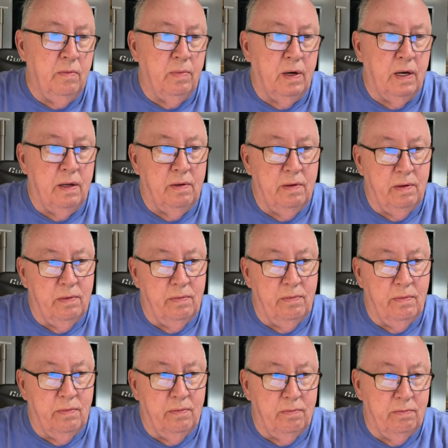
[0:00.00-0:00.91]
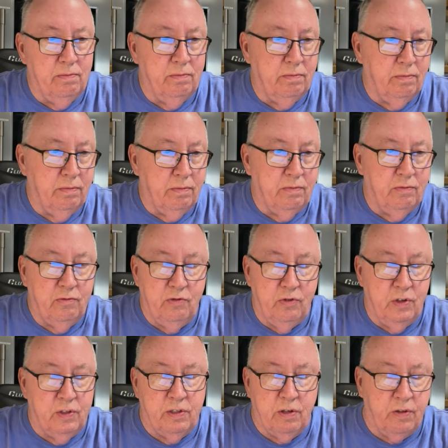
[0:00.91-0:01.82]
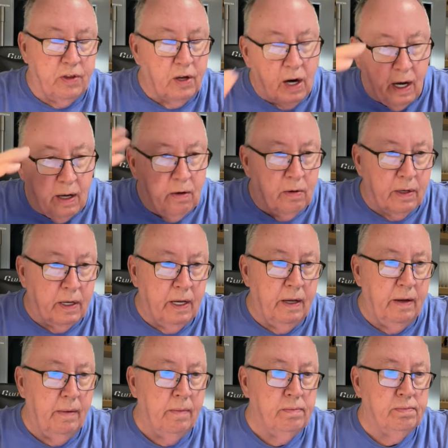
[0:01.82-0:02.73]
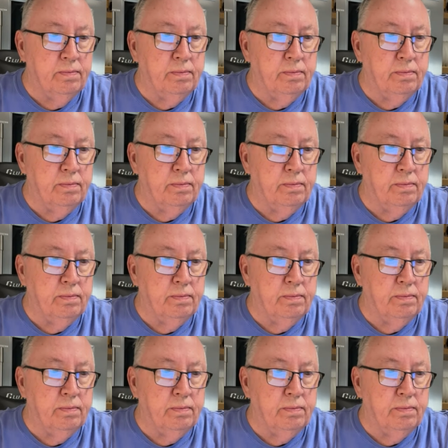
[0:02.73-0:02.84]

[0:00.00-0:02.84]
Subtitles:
but just a thought, okay?